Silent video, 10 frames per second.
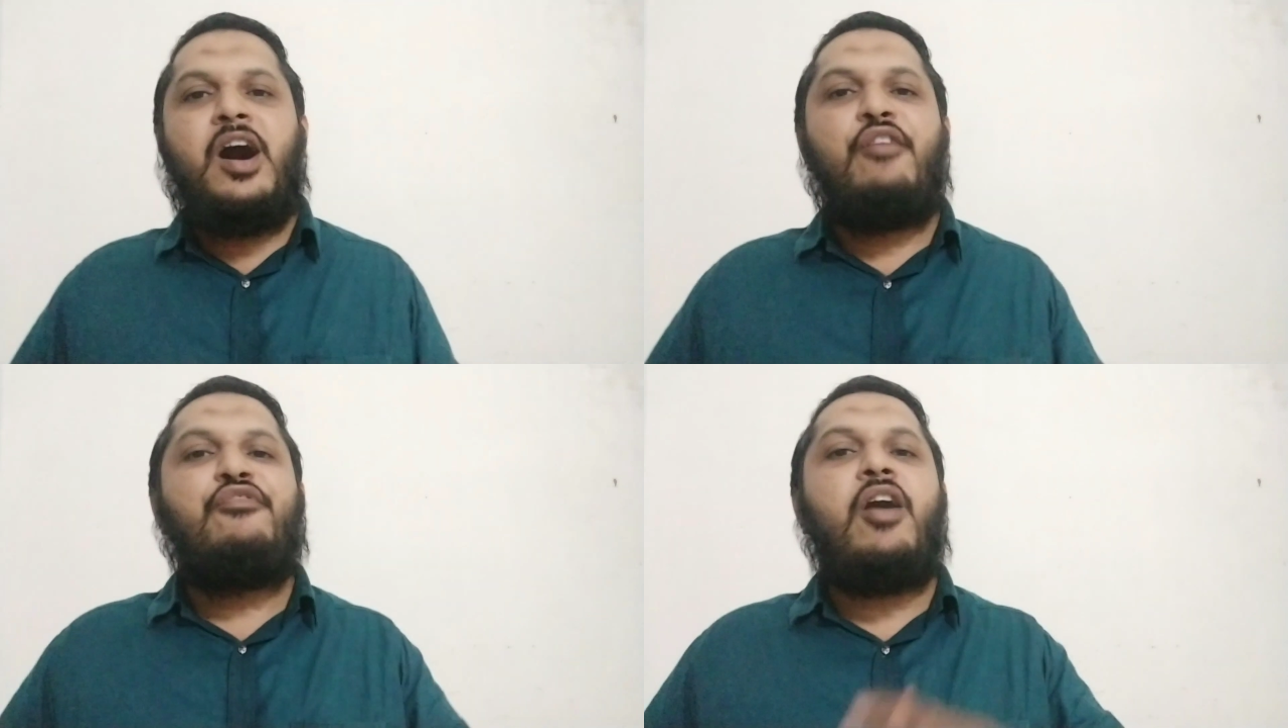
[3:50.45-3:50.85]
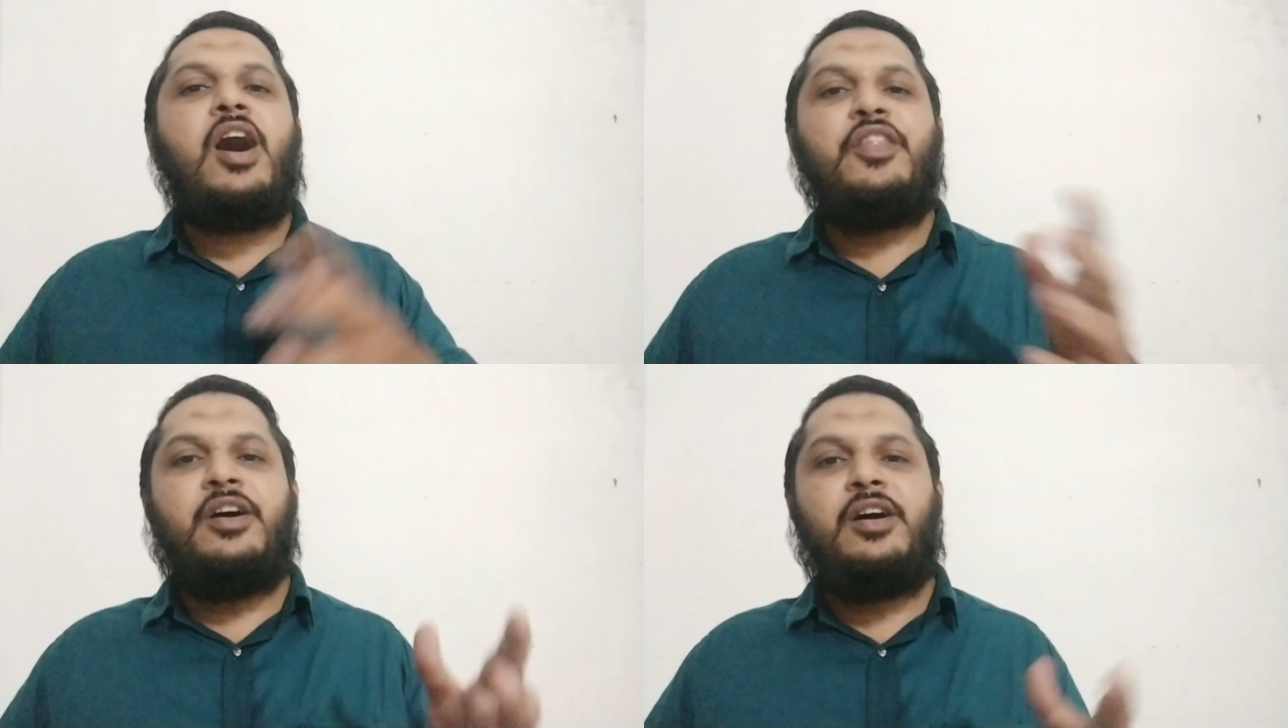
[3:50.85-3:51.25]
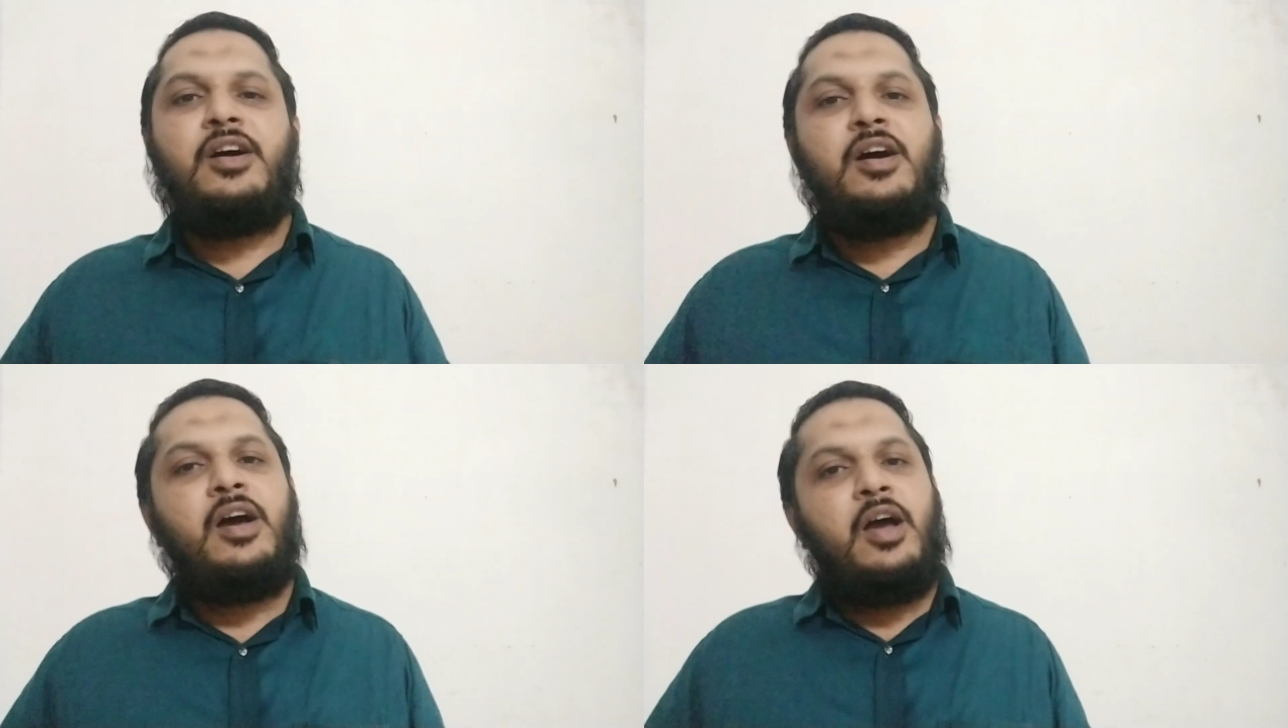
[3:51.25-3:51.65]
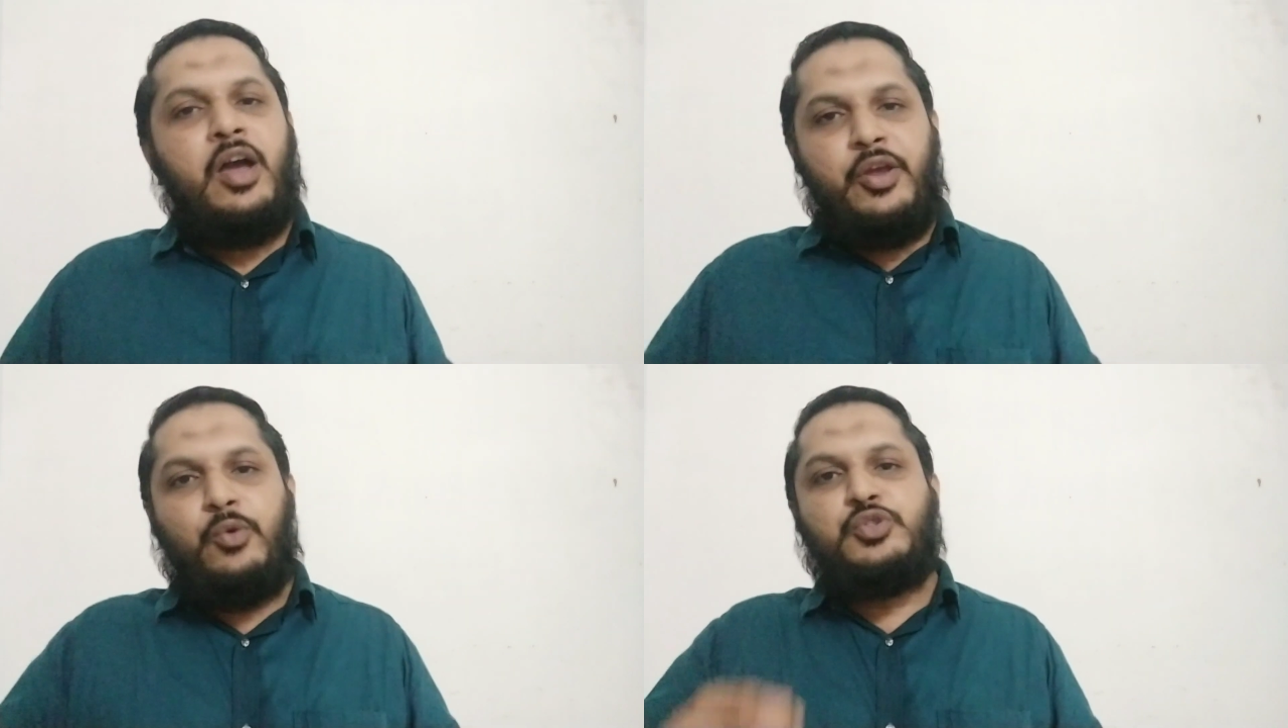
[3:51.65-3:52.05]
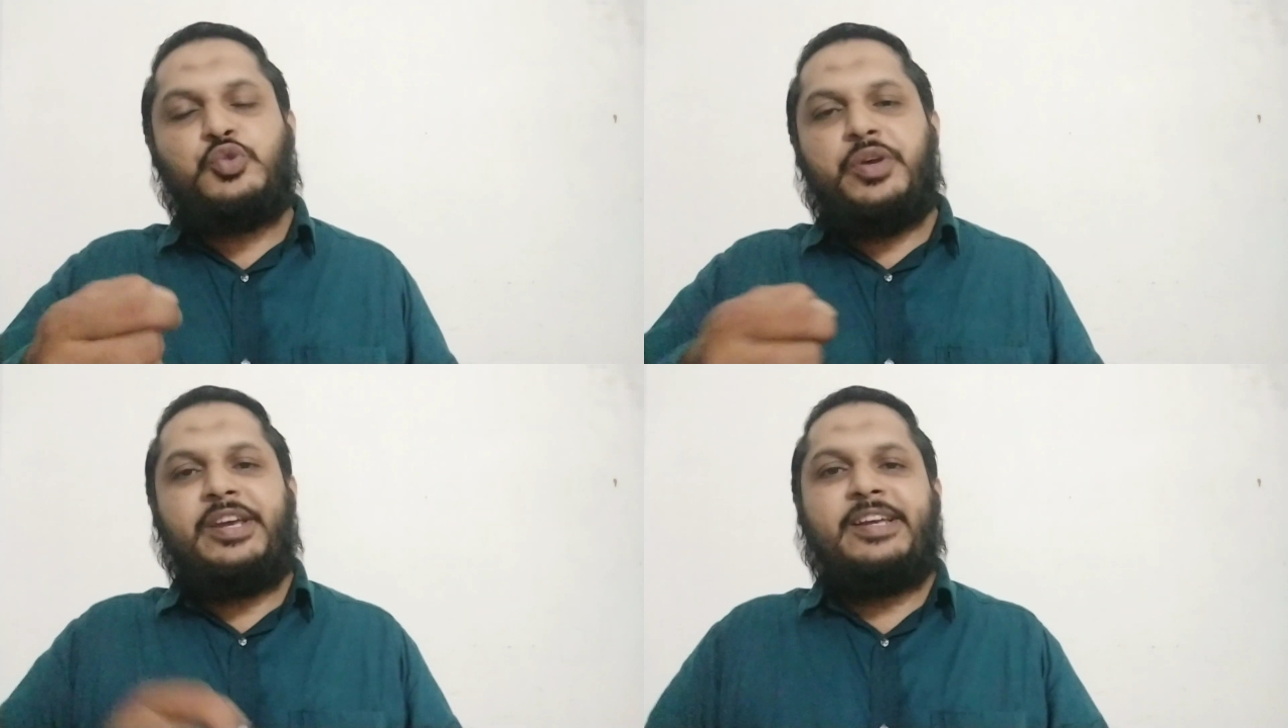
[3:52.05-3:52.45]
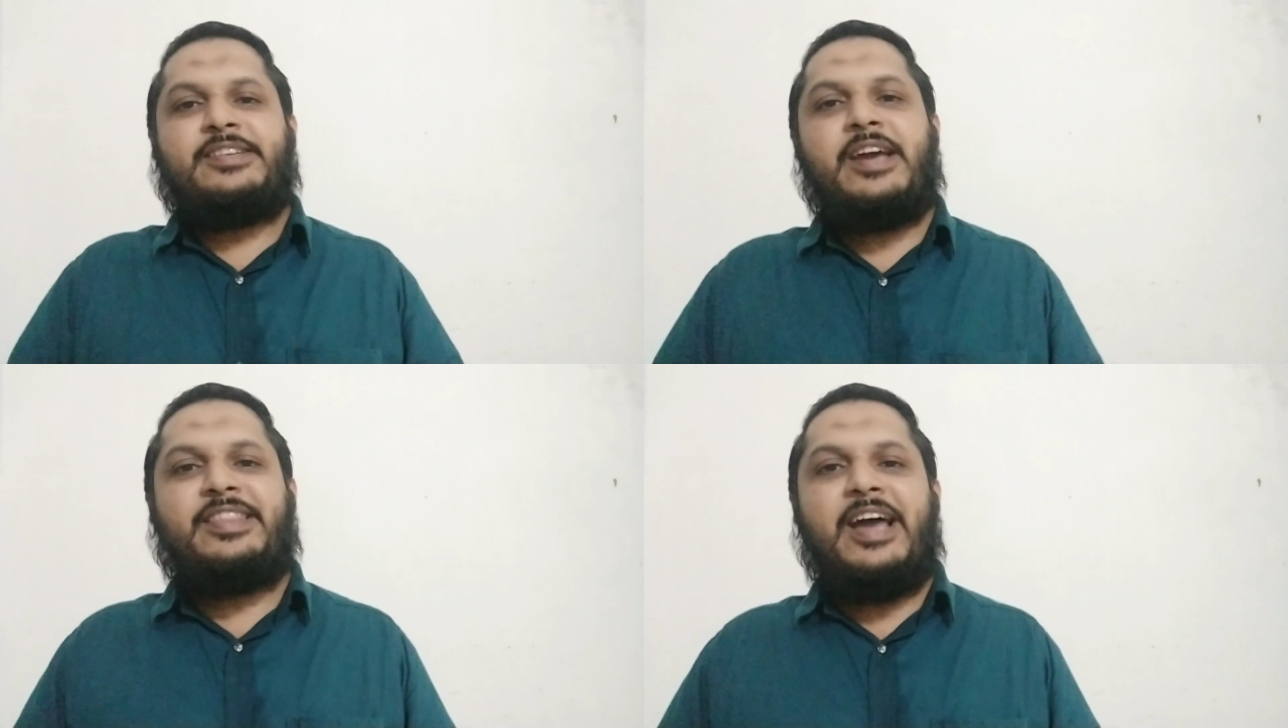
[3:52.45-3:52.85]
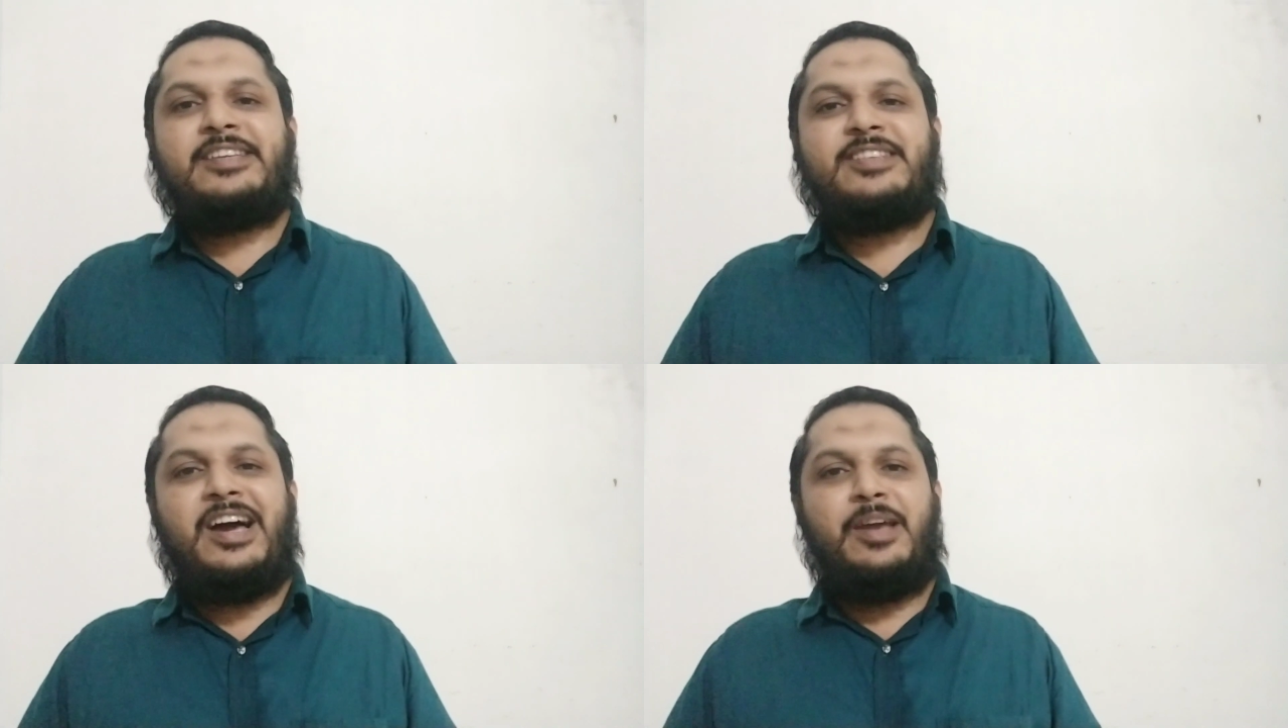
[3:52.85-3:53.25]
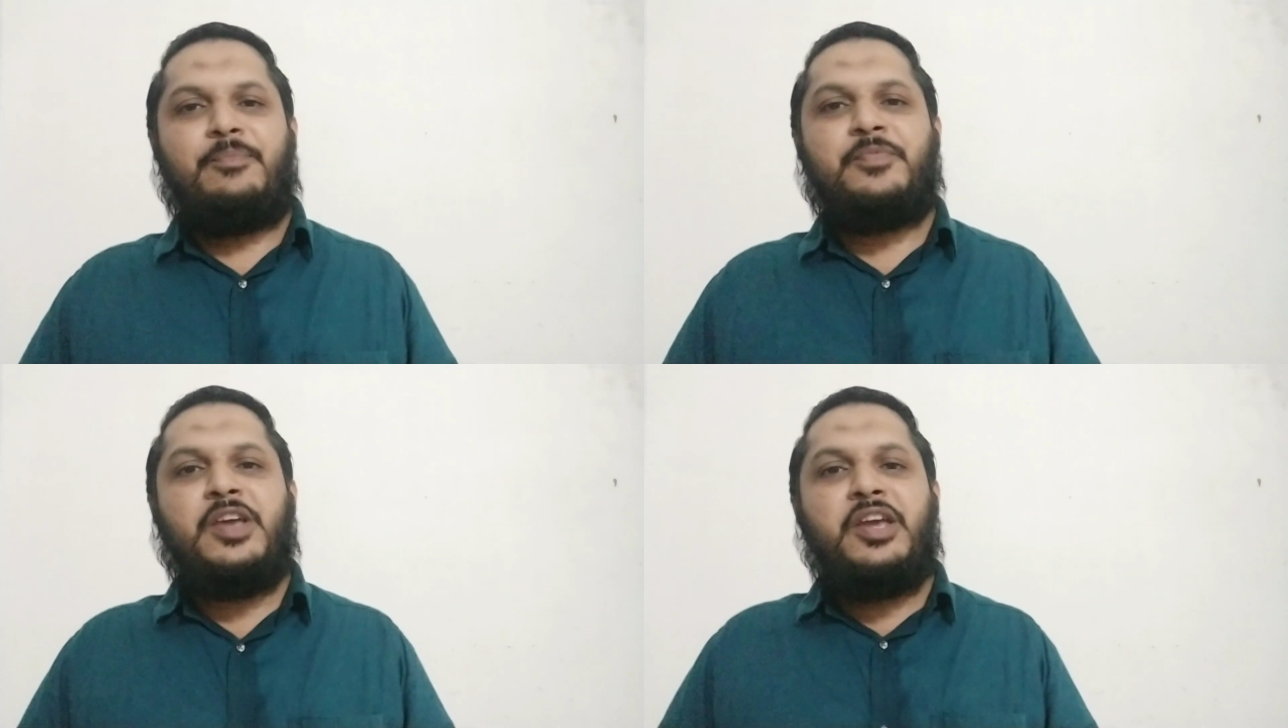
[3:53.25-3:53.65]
her father used to eat at that time.